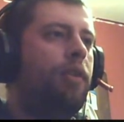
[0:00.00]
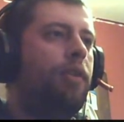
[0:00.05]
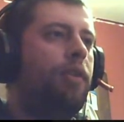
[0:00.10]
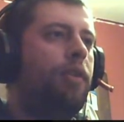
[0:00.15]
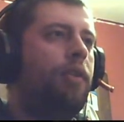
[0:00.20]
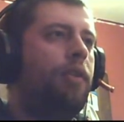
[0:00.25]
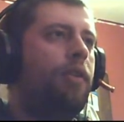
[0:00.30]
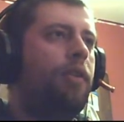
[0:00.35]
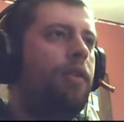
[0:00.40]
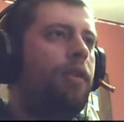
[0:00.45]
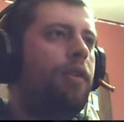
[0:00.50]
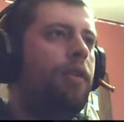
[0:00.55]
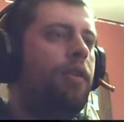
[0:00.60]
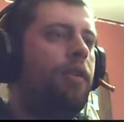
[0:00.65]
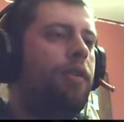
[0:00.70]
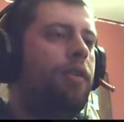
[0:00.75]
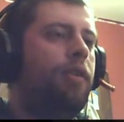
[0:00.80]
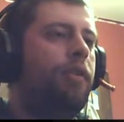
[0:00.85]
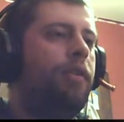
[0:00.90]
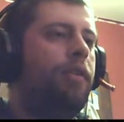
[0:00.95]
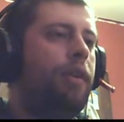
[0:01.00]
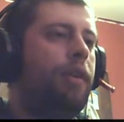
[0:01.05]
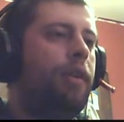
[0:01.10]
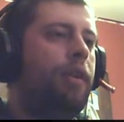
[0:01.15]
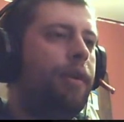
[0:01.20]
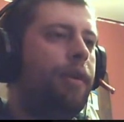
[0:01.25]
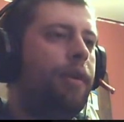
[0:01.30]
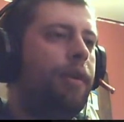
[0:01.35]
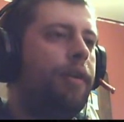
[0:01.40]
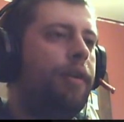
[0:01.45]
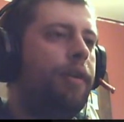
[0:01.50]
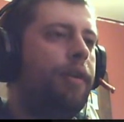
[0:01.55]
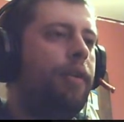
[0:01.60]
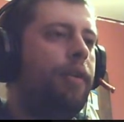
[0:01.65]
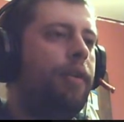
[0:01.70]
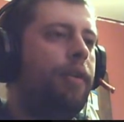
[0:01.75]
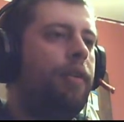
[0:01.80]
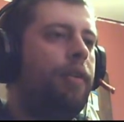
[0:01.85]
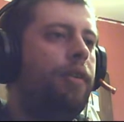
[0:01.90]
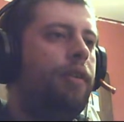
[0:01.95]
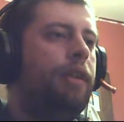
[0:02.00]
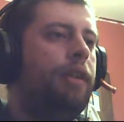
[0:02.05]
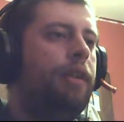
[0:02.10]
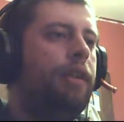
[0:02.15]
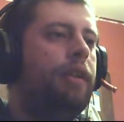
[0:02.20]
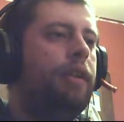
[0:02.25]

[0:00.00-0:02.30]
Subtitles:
door. There we go.